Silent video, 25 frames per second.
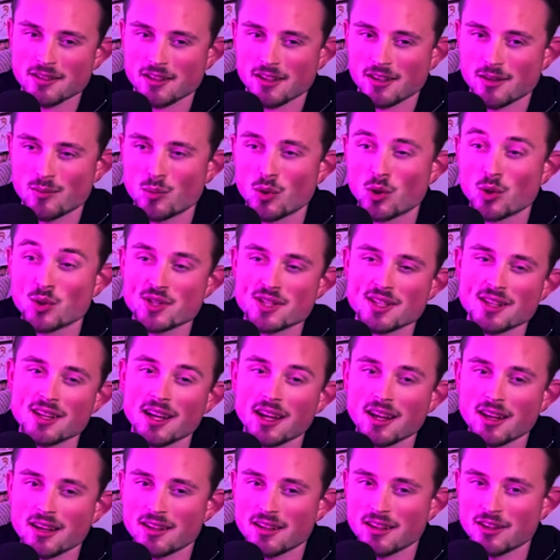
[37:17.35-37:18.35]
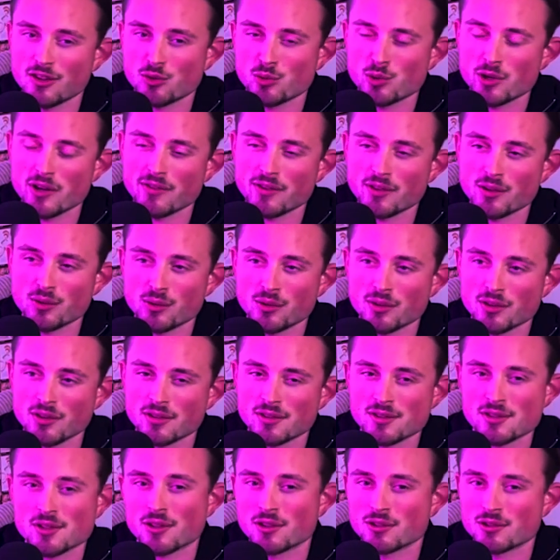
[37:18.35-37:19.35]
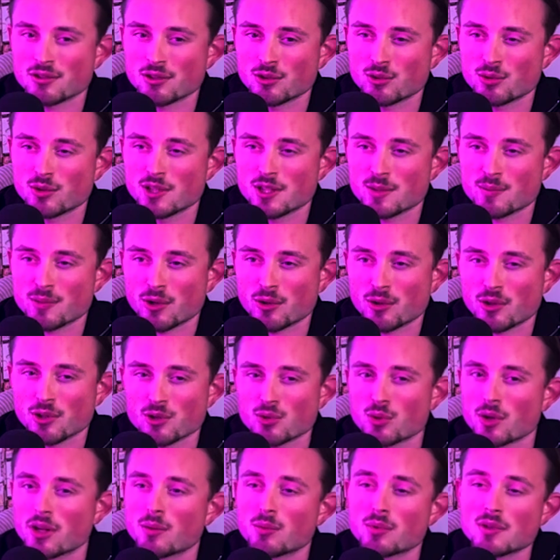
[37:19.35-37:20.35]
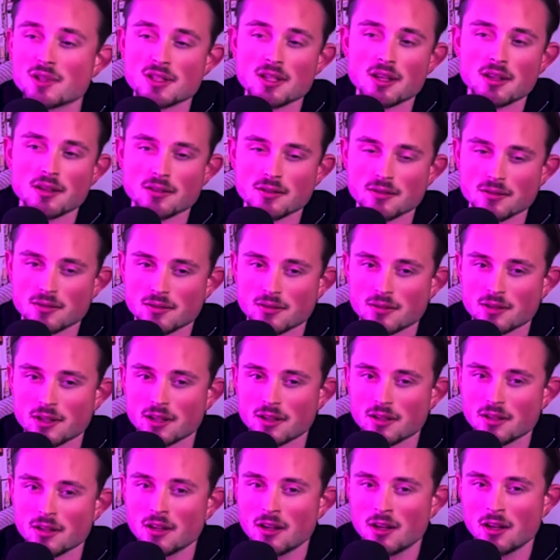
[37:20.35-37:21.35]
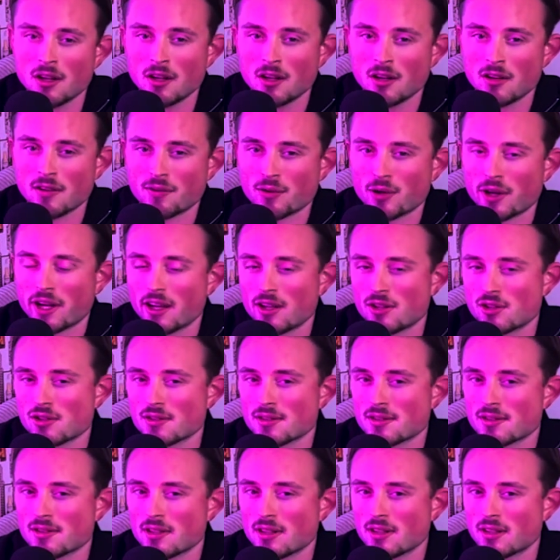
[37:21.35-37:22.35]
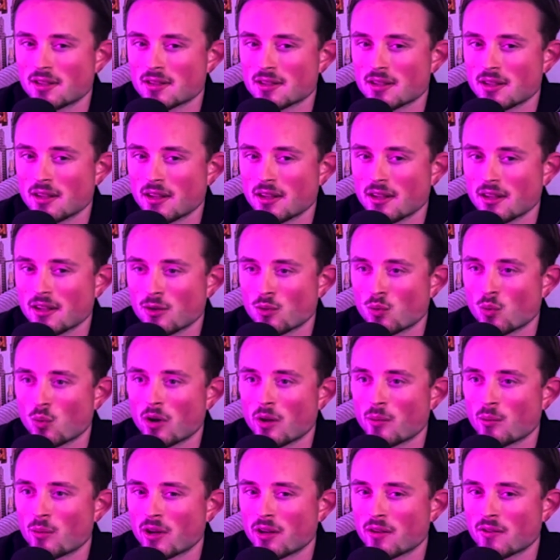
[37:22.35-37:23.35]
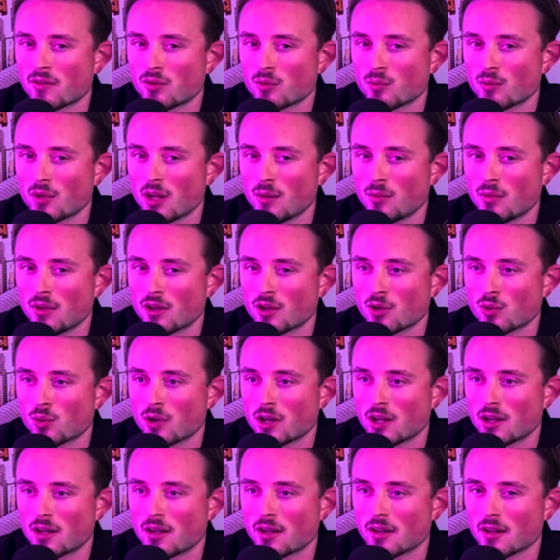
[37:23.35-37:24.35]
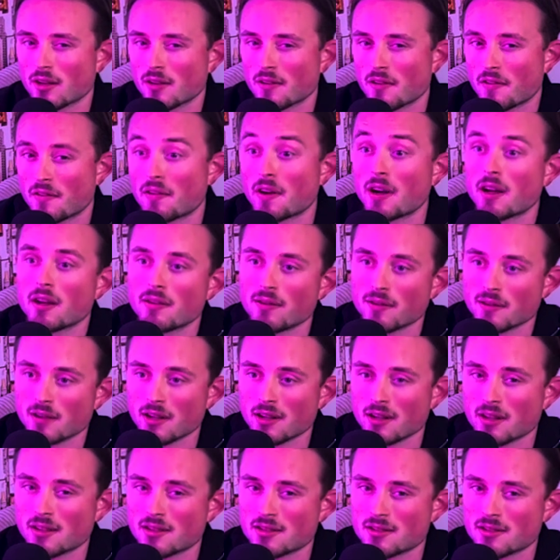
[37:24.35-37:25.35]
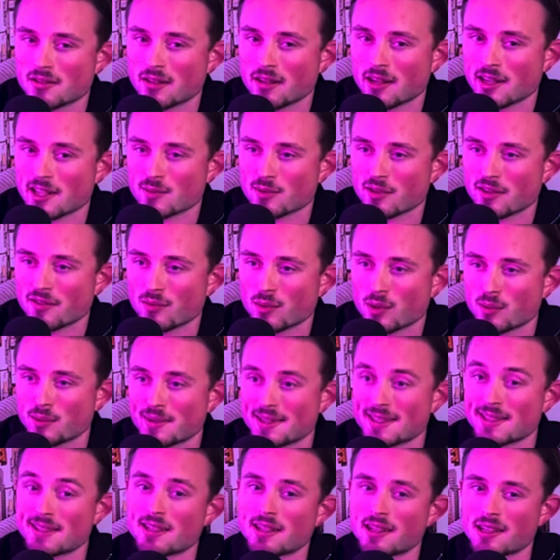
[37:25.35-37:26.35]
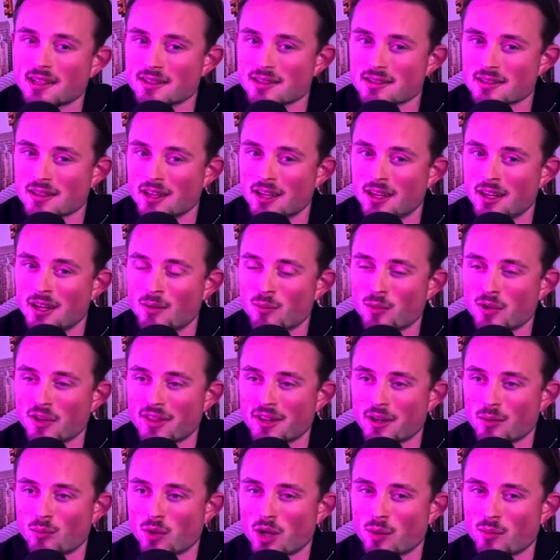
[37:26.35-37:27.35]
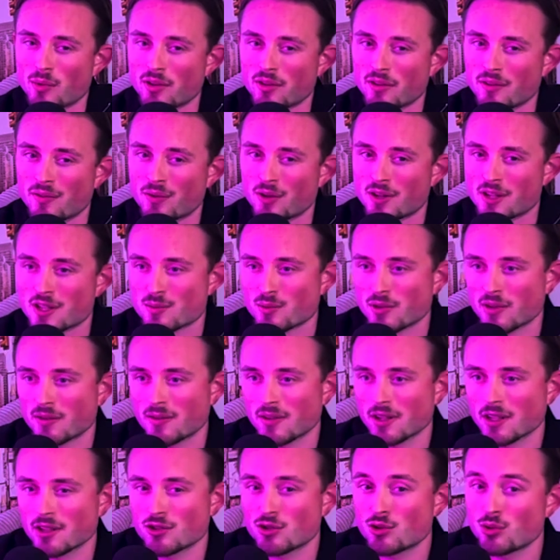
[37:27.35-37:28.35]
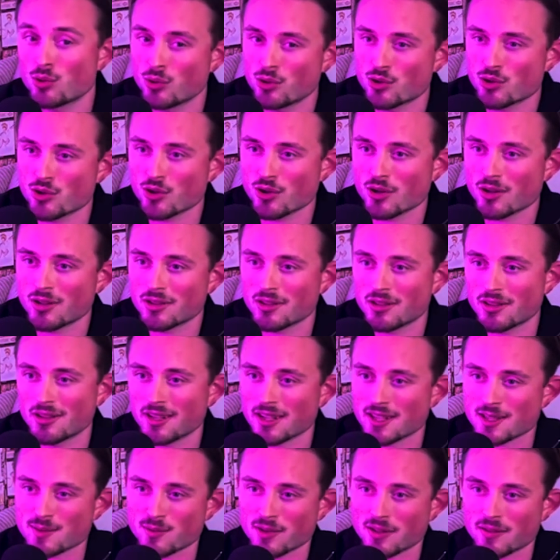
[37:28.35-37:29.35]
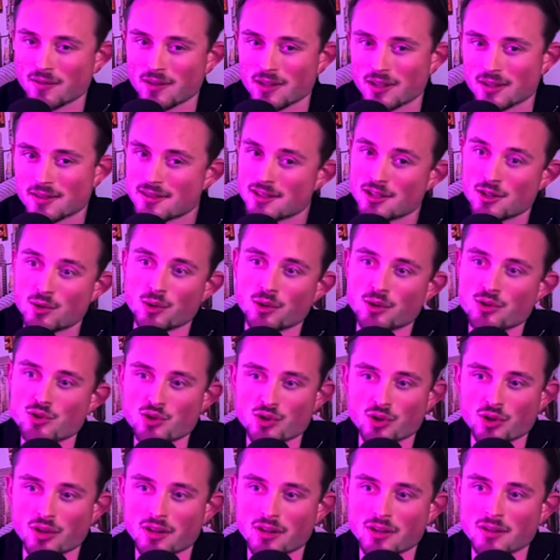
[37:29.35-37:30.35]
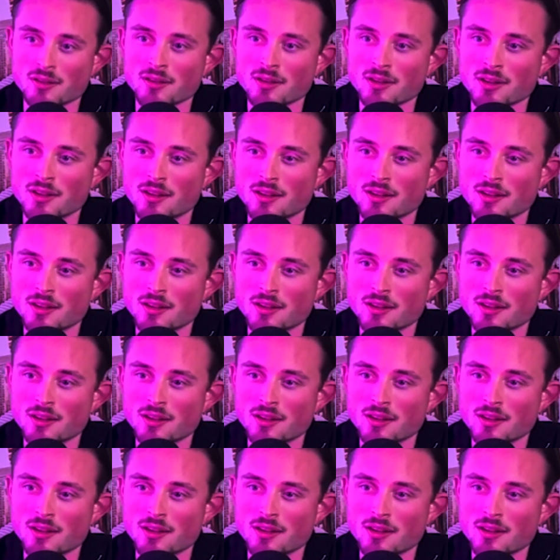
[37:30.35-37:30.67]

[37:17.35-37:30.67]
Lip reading: And most likely your revenue is going to increase by around 20%, right? It's a lot easier. For agency, it's like 1 month you maybe acquire like 5 clients, the next month maybe 6, but then maybe in the first month like 2 churn, and the next month like 0 churn.